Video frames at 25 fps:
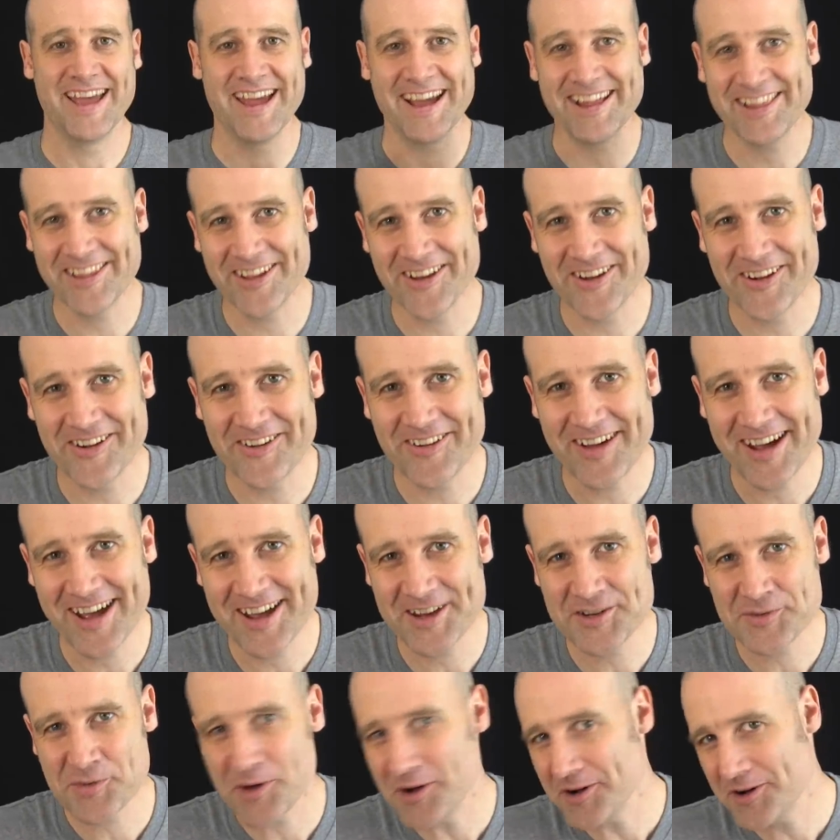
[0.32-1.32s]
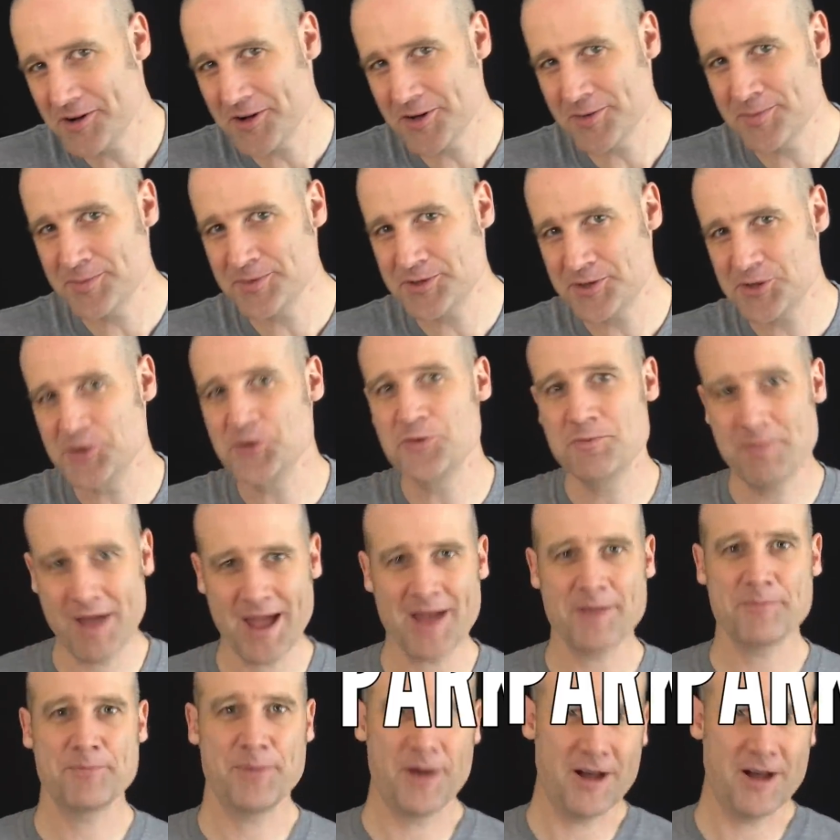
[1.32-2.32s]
Hello and welcome to Matt